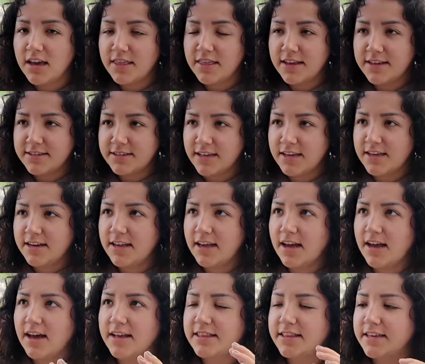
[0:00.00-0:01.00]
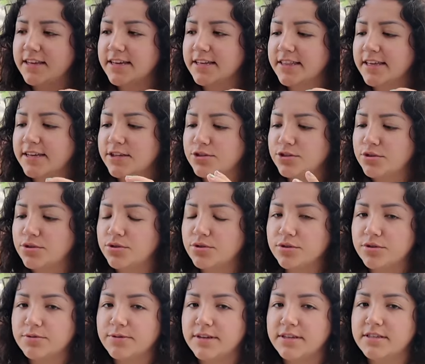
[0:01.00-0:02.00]
they said, I think in like 2 or
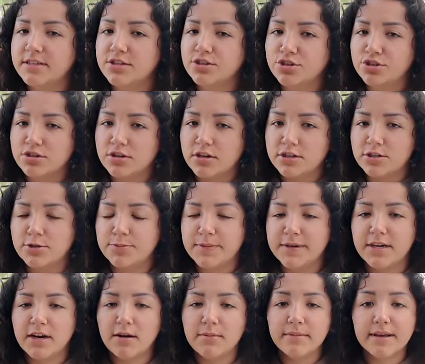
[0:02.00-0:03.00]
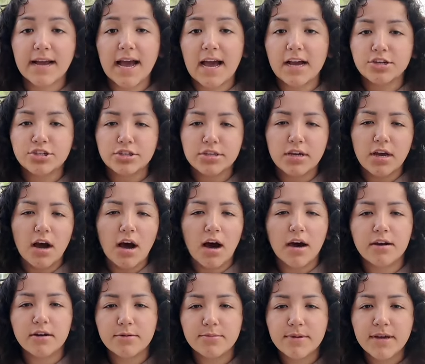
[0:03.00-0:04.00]
3 weeks it should start to become like actually
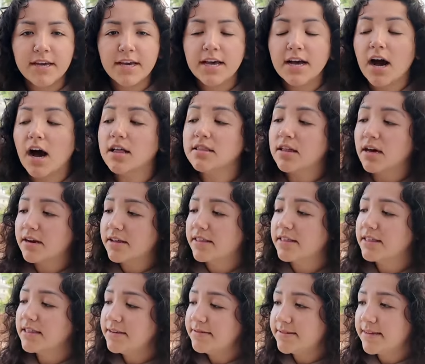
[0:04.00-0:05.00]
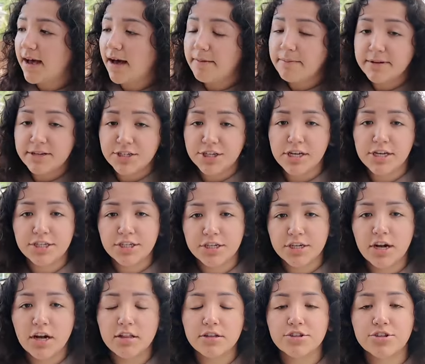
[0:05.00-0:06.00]
autumn. A lot of the leaves have been changing
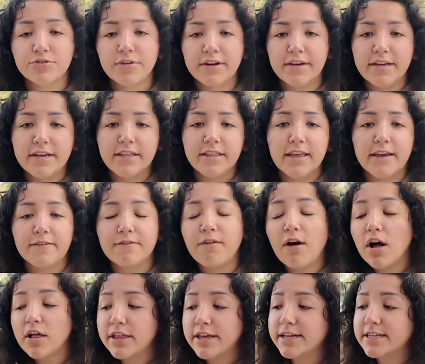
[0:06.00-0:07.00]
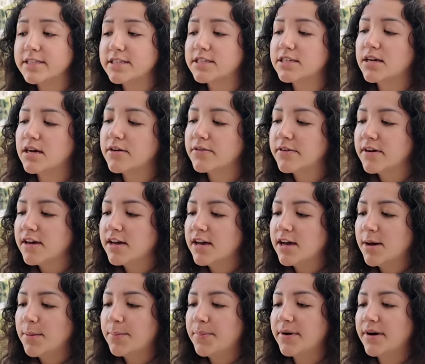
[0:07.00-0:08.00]
colors already and like falling and stuff,
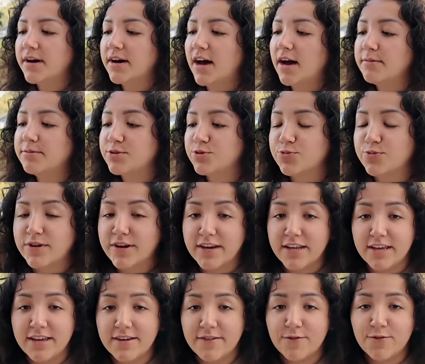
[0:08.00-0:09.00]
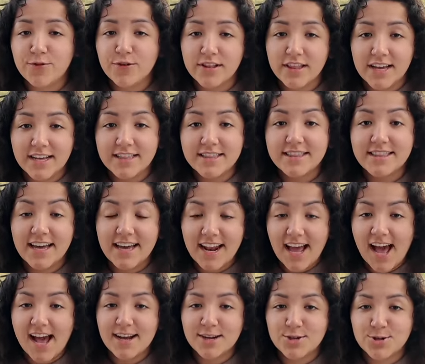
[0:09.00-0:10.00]
but I'm just ready for like that
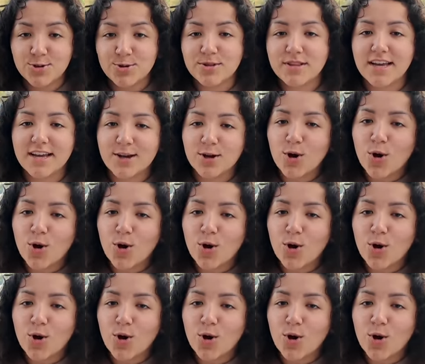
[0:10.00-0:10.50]
actual like